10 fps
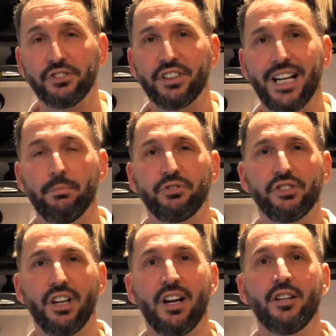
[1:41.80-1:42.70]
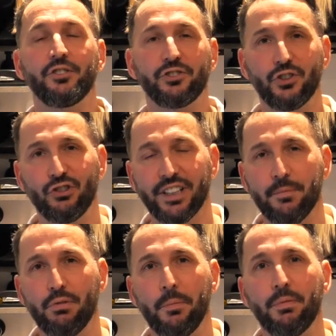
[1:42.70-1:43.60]
steps, storing
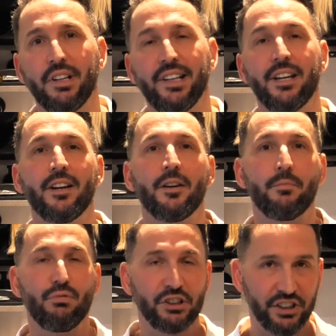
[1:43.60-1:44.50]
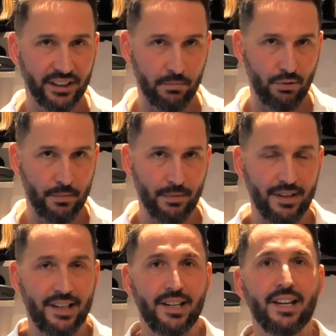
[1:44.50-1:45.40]
it properly, brushing it
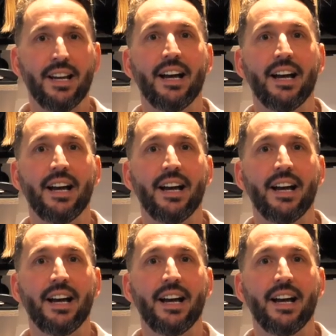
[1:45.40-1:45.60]
properly,